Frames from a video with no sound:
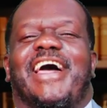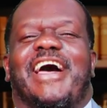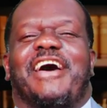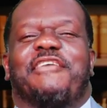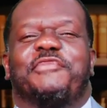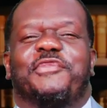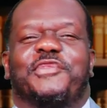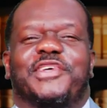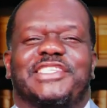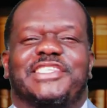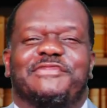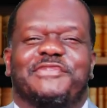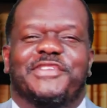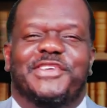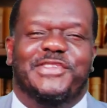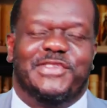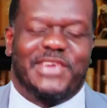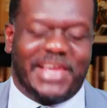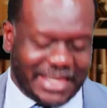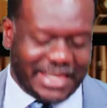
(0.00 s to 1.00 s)
I've been waiting for
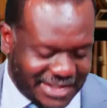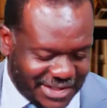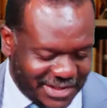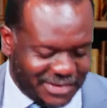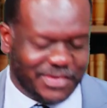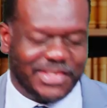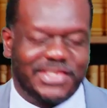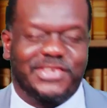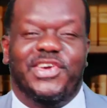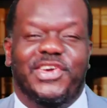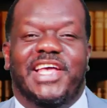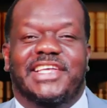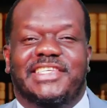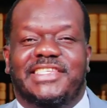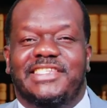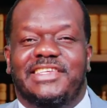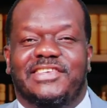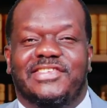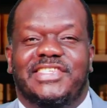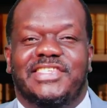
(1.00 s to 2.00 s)
you to ask this question. Oh yeah,
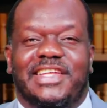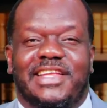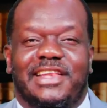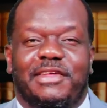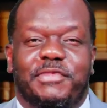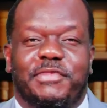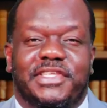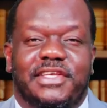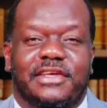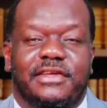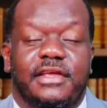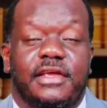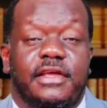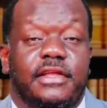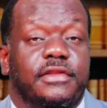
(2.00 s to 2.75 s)
sit down, sit down, let me tell you.